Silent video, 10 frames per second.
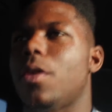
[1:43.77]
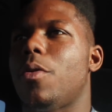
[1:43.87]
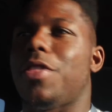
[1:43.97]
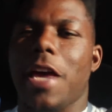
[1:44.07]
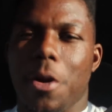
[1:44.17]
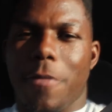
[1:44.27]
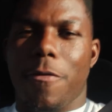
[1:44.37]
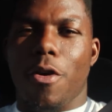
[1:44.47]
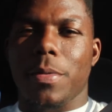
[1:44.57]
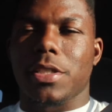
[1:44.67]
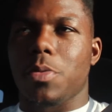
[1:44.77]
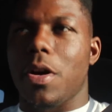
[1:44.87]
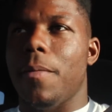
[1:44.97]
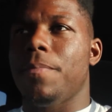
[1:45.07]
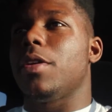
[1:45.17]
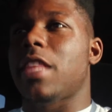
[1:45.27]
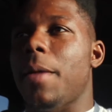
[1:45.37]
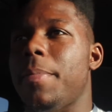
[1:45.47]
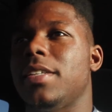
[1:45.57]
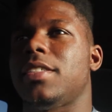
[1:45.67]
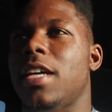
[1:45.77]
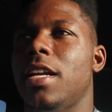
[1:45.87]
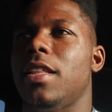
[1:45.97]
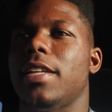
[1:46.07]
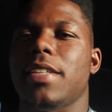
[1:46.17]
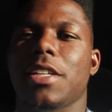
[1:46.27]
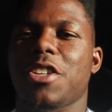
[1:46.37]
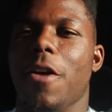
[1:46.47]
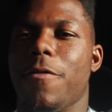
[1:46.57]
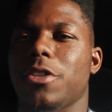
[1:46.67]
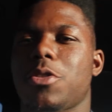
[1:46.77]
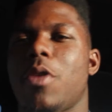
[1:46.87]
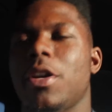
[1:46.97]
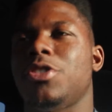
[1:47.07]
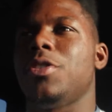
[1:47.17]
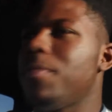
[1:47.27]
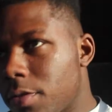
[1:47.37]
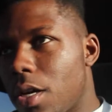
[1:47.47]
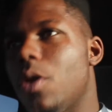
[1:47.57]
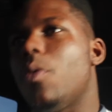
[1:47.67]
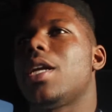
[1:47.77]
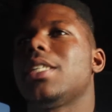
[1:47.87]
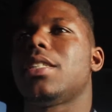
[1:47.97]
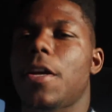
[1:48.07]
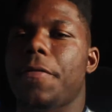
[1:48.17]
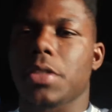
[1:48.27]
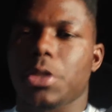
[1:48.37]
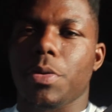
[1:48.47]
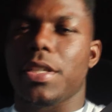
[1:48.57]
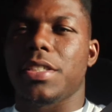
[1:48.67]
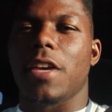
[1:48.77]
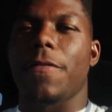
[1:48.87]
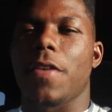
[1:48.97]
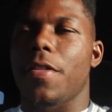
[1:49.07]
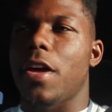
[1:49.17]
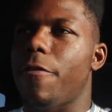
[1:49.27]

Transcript: with Lando Performance as well. With that being said, let's answer our first question. What is the difference between the CFL and